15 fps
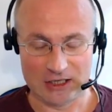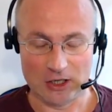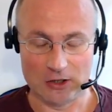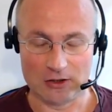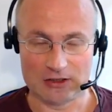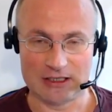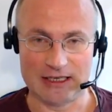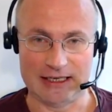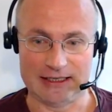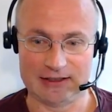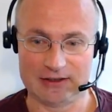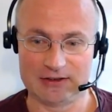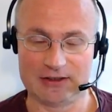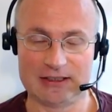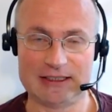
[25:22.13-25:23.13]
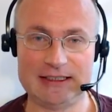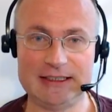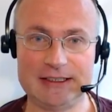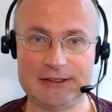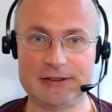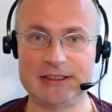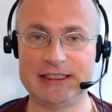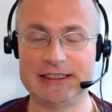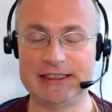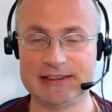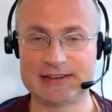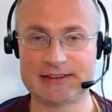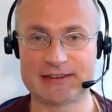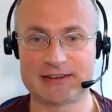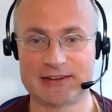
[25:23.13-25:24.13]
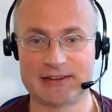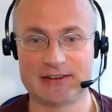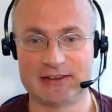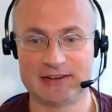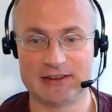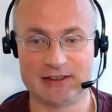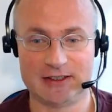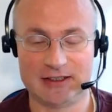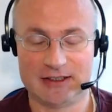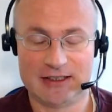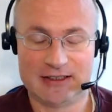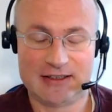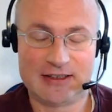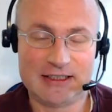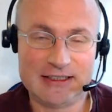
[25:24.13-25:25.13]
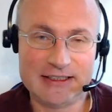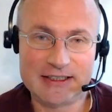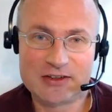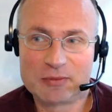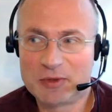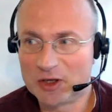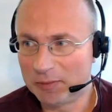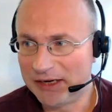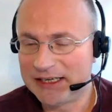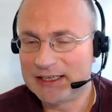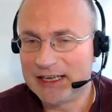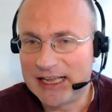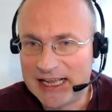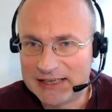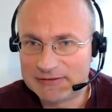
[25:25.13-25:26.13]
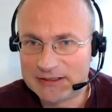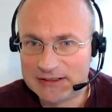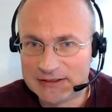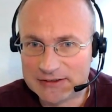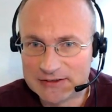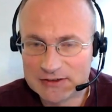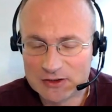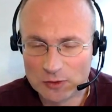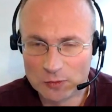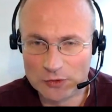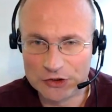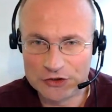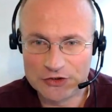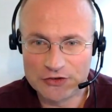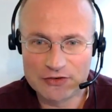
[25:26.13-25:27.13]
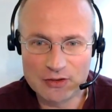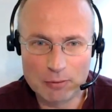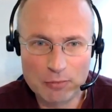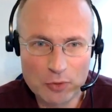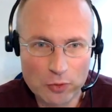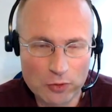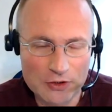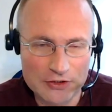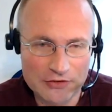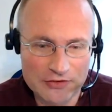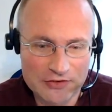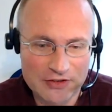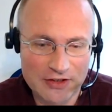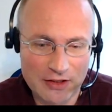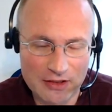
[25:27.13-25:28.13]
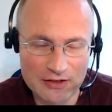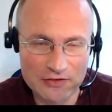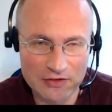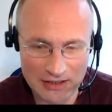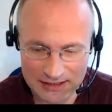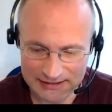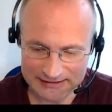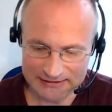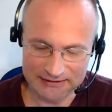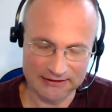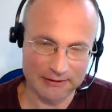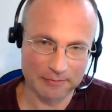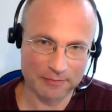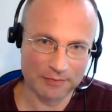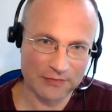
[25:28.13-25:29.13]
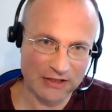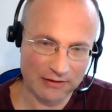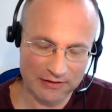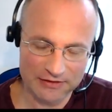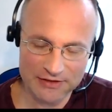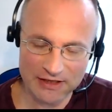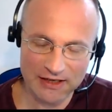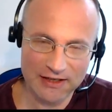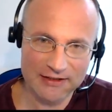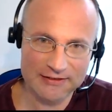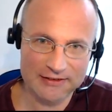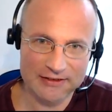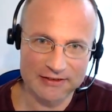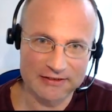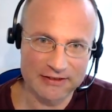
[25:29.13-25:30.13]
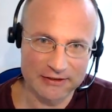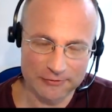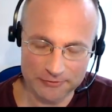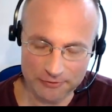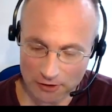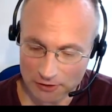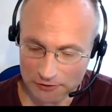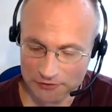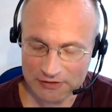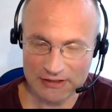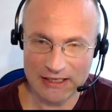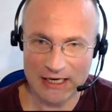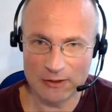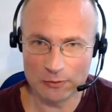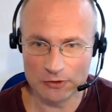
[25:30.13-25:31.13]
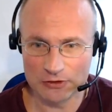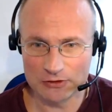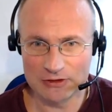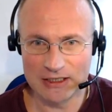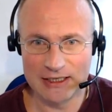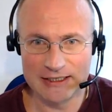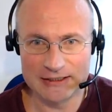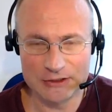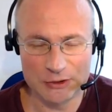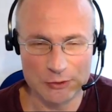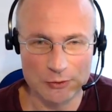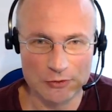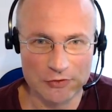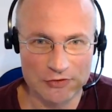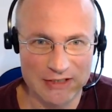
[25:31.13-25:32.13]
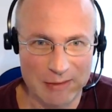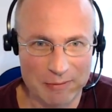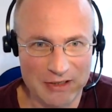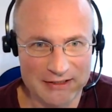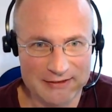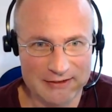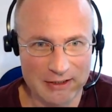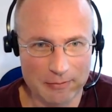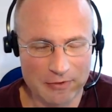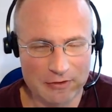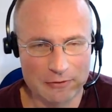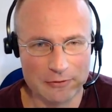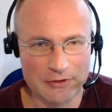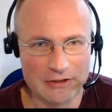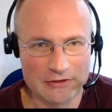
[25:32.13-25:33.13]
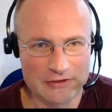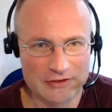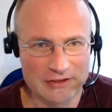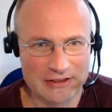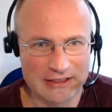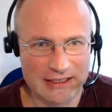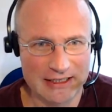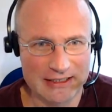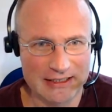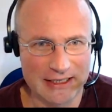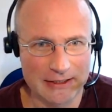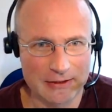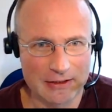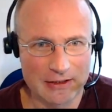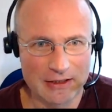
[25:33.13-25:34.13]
Okay, here is the experimental evidence which supports this idea. The task is as follows, and I will guide you step by step through this again.